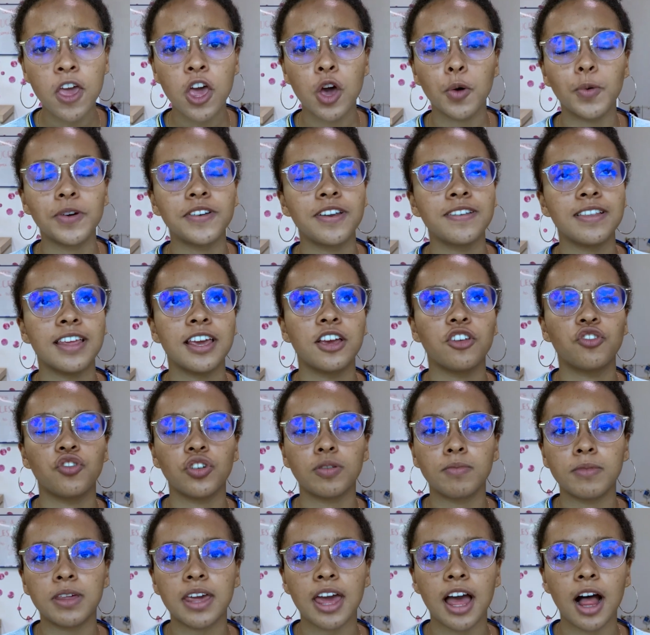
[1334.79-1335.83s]
which is
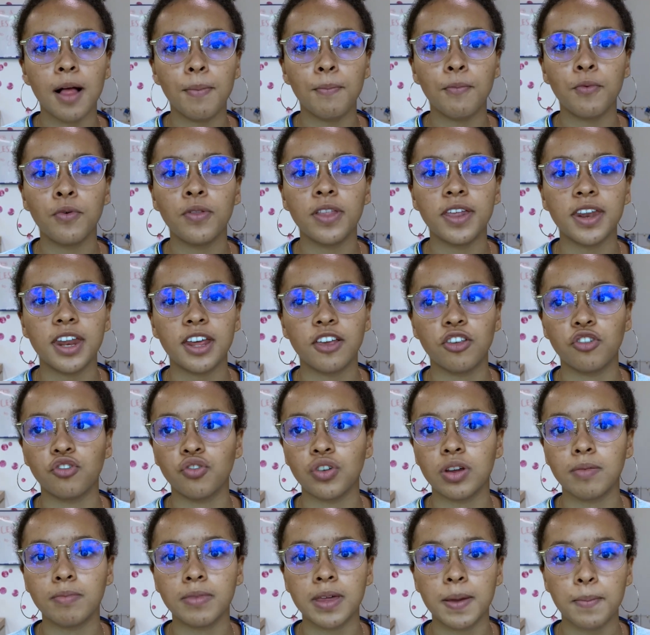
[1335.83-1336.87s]
extremely helpful and
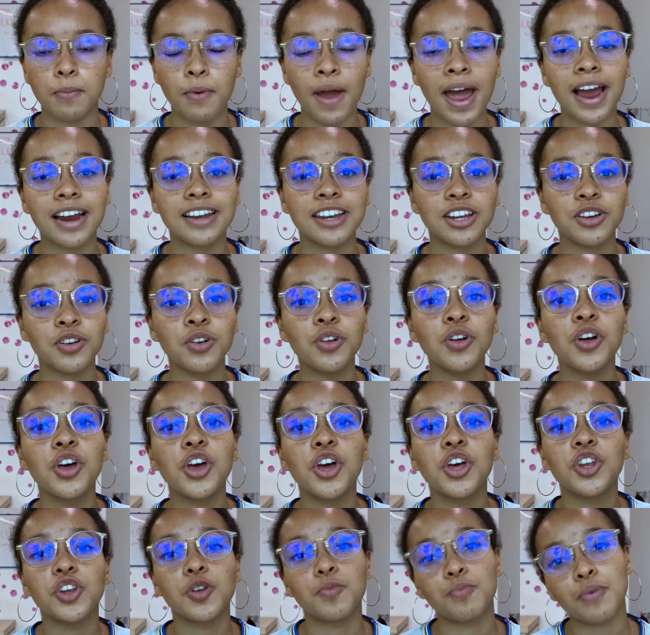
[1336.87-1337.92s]
extremely practical
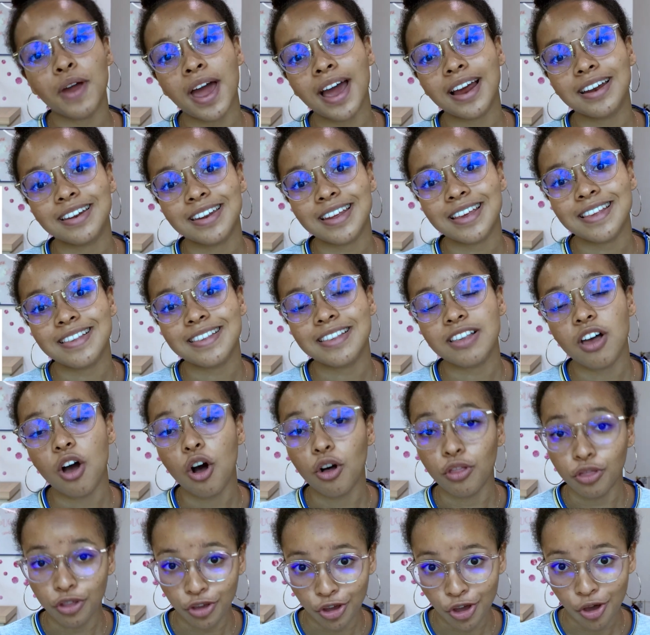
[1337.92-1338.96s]
to practice
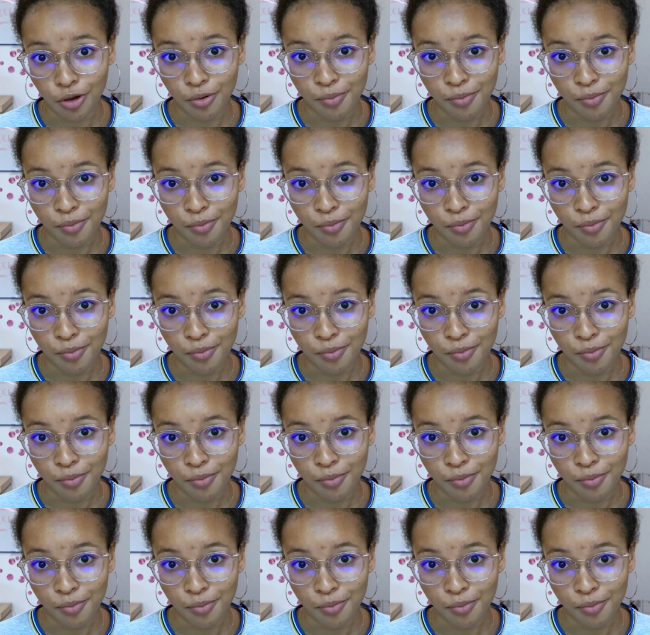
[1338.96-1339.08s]
on the go.